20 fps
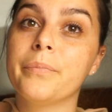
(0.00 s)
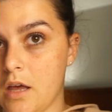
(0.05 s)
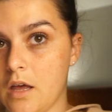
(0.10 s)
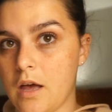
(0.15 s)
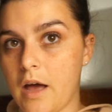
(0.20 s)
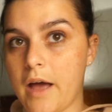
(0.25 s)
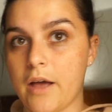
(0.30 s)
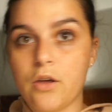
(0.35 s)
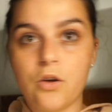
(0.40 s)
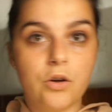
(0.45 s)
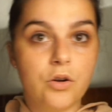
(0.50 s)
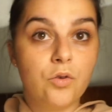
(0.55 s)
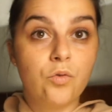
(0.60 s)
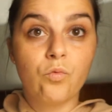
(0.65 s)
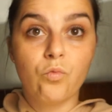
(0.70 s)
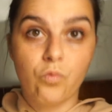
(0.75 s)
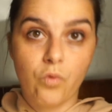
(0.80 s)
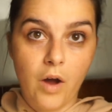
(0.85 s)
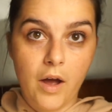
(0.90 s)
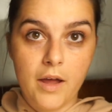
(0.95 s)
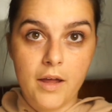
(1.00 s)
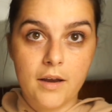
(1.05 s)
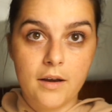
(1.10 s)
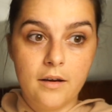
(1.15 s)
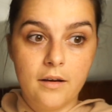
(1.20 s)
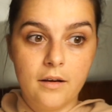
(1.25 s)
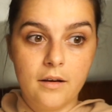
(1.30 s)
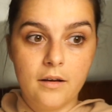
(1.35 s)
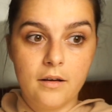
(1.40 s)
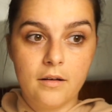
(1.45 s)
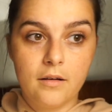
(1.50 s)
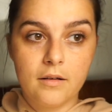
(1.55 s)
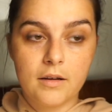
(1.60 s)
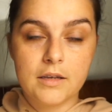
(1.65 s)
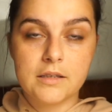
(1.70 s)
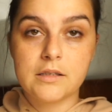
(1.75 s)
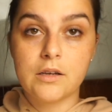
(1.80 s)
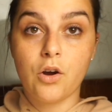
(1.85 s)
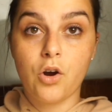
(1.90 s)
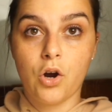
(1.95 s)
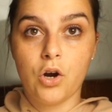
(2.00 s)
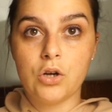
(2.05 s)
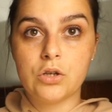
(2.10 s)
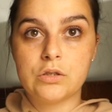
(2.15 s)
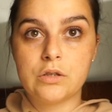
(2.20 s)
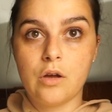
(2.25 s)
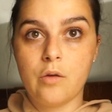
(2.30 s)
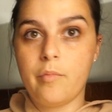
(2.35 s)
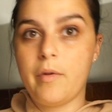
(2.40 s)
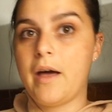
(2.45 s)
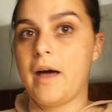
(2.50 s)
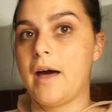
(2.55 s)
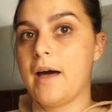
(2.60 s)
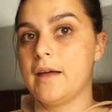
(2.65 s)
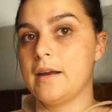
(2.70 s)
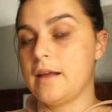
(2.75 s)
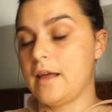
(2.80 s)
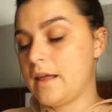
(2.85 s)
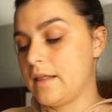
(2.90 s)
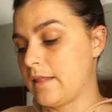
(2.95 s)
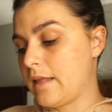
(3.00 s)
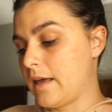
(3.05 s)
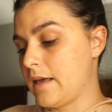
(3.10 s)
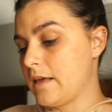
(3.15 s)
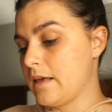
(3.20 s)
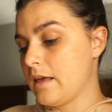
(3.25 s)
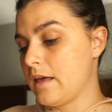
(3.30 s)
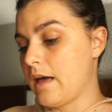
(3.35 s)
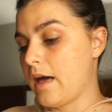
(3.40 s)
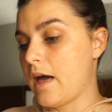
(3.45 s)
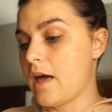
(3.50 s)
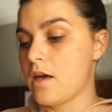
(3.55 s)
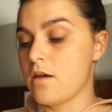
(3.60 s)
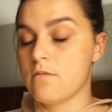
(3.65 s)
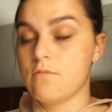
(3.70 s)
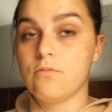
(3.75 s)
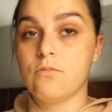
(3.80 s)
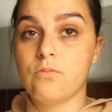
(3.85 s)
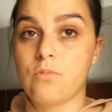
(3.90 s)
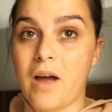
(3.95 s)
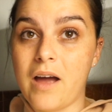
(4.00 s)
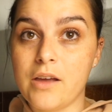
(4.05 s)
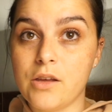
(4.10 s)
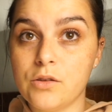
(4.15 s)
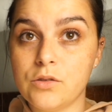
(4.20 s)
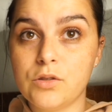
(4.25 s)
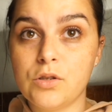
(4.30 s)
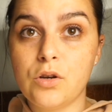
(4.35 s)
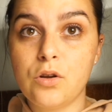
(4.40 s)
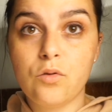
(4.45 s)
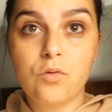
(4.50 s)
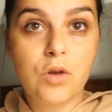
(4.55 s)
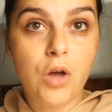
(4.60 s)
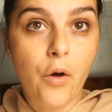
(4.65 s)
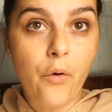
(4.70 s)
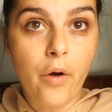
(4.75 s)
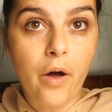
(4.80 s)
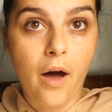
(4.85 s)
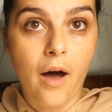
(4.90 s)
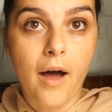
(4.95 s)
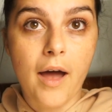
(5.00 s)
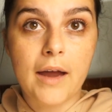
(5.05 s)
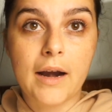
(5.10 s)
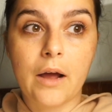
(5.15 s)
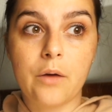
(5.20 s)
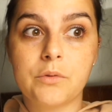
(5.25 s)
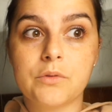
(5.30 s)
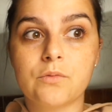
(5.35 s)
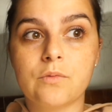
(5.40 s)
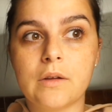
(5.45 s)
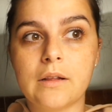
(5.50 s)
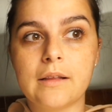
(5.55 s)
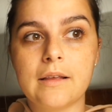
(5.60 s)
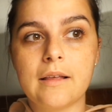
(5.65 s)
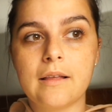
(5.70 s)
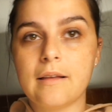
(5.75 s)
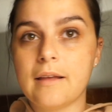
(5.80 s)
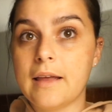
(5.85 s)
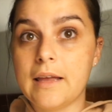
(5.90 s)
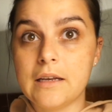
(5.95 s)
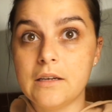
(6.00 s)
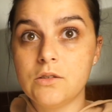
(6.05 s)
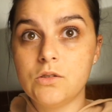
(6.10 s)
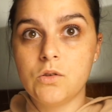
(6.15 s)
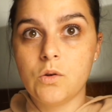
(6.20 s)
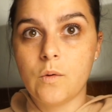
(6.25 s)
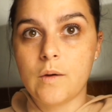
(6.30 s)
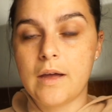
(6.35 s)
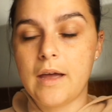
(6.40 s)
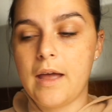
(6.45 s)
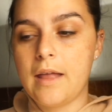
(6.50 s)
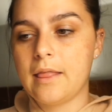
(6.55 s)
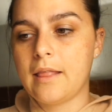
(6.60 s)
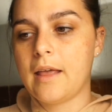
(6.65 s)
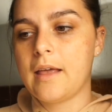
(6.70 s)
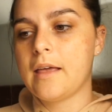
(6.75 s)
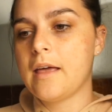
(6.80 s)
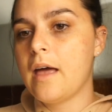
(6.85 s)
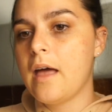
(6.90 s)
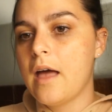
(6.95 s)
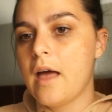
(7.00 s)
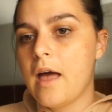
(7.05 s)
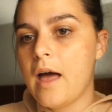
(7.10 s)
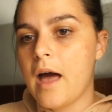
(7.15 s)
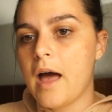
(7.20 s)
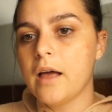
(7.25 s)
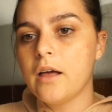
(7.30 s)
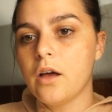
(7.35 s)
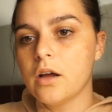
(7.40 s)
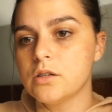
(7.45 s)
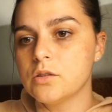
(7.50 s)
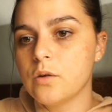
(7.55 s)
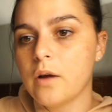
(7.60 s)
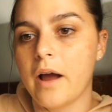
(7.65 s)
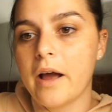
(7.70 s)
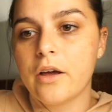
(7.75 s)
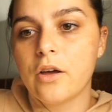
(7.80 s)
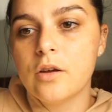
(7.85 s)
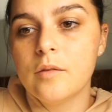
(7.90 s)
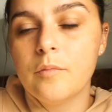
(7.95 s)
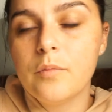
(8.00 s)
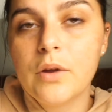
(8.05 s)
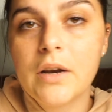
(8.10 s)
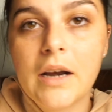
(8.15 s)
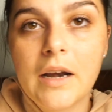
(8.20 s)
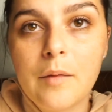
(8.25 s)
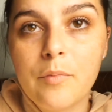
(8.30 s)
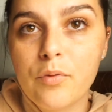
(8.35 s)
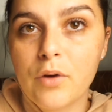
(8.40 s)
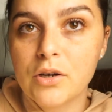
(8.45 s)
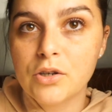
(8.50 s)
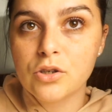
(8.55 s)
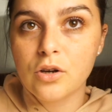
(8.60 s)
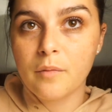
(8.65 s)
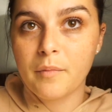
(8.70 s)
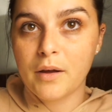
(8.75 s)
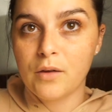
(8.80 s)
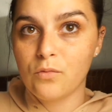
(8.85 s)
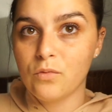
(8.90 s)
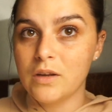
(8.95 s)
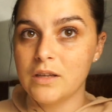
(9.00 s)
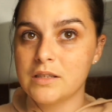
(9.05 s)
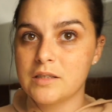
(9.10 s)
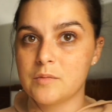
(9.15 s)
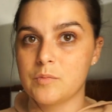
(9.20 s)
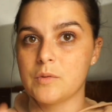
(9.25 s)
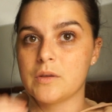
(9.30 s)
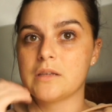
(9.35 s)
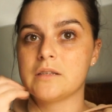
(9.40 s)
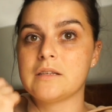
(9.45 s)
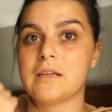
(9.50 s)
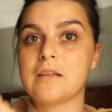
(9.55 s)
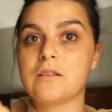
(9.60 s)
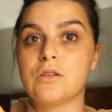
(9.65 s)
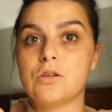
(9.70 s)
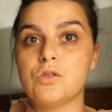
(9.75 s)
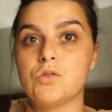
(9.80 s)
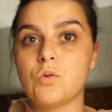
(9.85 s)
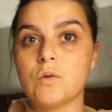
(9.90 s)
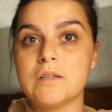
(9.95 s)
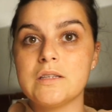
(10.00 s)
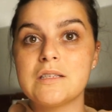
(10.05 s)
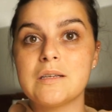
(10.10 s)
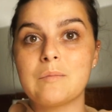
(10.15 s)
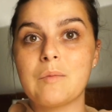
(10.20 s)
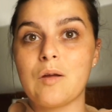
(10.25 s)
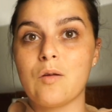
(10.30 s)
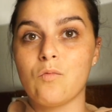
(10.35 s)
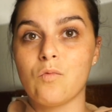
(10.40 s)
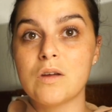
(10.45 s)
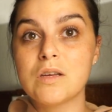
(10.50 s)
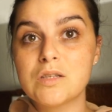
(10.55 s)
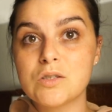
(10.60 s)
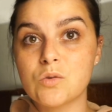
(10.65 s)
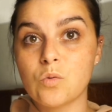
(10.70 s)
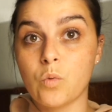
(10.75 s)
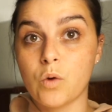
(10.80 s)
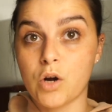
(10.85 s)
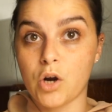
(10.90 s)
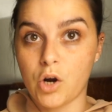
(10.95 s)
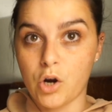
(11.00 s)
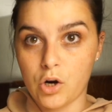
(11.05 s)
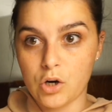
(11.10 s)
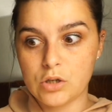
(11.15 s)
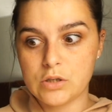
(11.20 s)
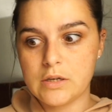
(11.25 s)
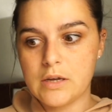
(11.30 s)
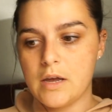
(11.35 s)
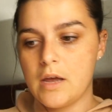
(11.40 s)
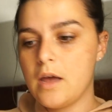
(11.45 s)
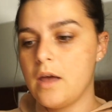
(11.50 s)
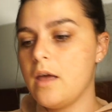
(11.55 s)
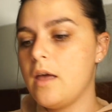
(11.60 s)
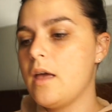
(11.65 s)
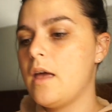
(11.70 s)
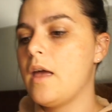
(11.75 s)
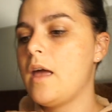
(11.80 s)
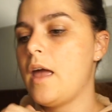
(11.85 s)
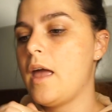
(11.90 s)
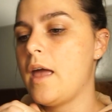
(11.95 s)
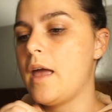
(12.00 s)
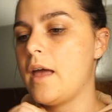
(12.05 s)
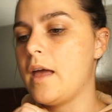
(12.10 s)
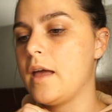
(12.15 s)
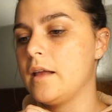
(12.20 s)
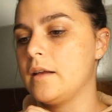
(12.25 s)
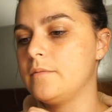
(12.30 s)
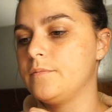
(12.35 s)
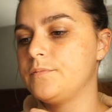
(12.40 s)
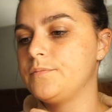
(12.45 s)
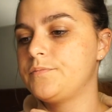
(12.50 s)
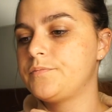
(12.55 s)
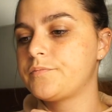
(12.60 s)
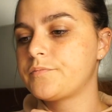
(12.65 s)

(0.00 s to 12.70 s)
I couldn't run because it hurt so bad, and like I used to do yoga and I was really into it, and like I got to where I couldn't put any pressure on my wrists because like the joints in my wrist would hurt, and